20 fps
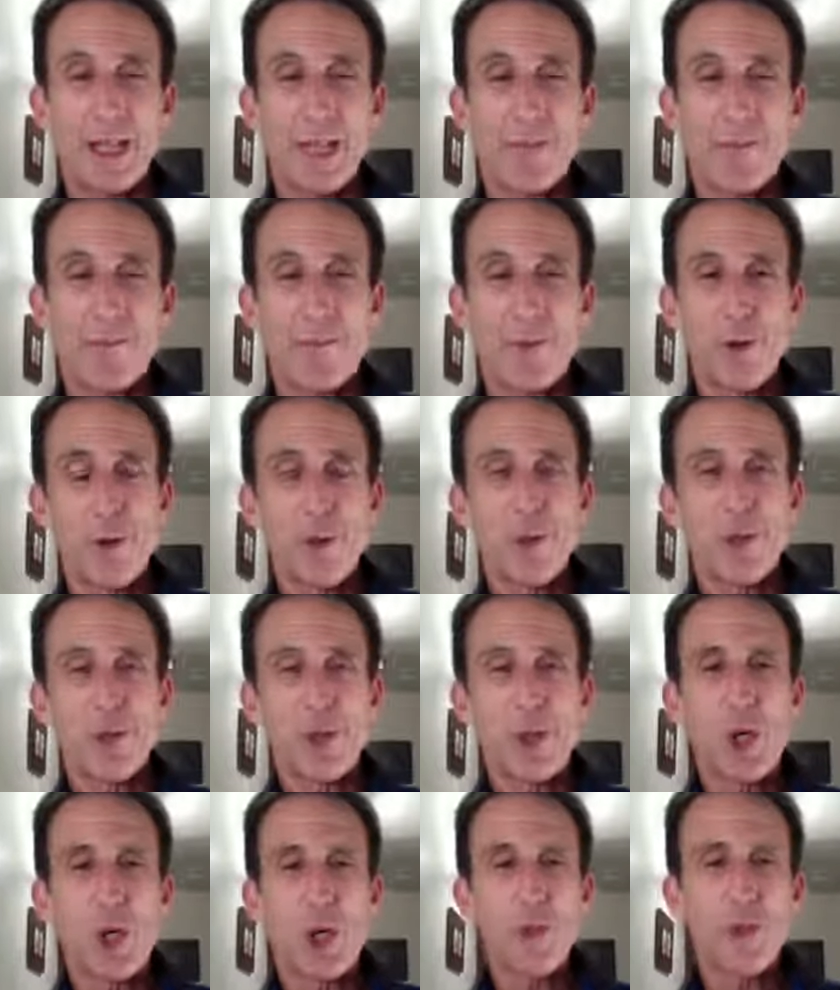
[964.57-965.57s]
further
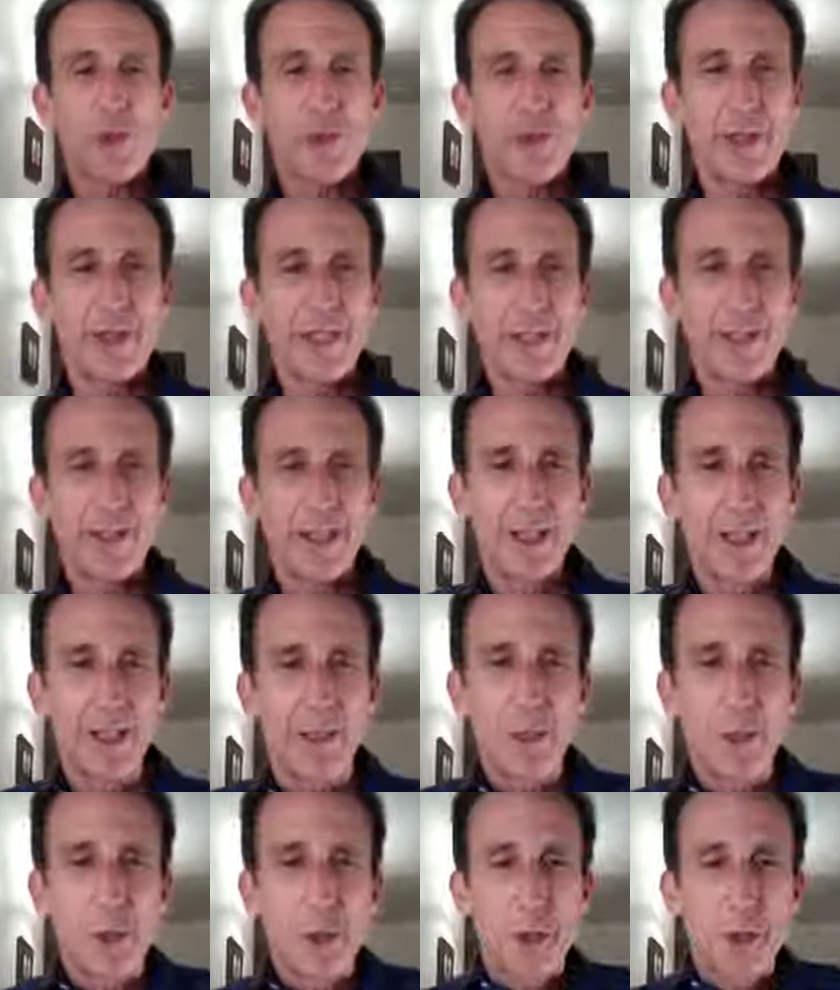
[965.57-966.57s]
cultivate your